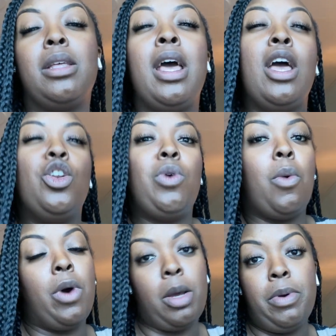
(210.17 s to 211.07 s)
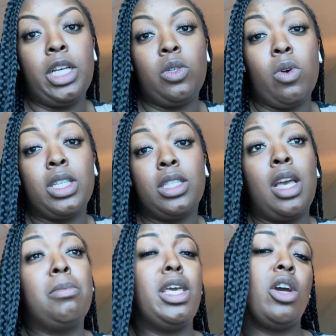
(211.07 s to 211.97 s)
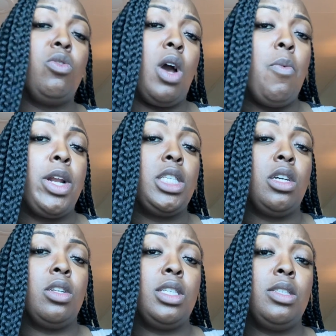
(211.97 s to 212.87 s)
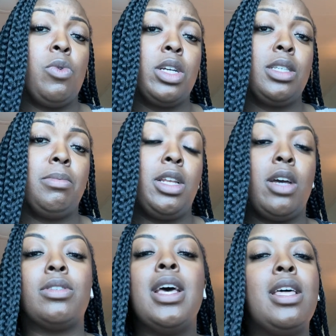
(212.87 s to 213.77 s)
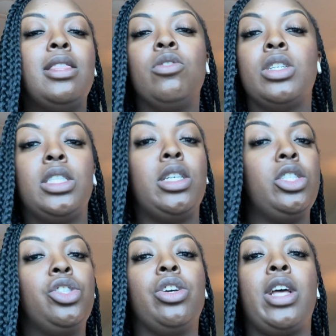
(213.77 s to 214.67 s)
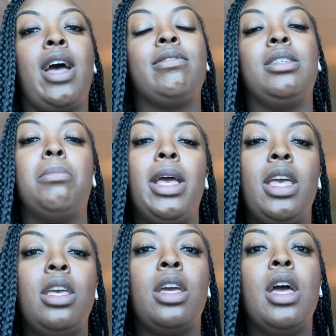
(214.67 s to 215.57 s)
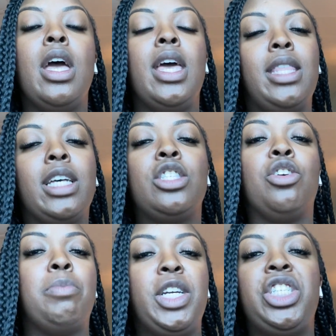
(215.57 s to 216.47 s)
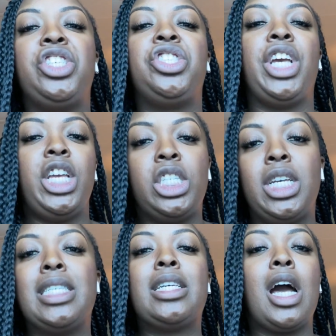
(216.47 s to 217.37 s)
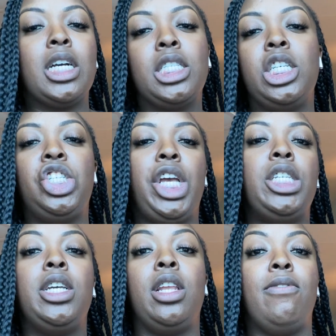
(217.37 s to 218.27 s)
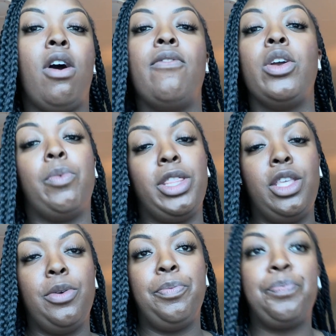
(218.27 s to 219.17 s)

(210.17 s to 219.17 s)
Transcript: And do I want to put it towards the same thing, or do I want it to go towards something else? Those are decisions you're going to have to make, and that's your budget changing. It's constantly changing and evolving with you.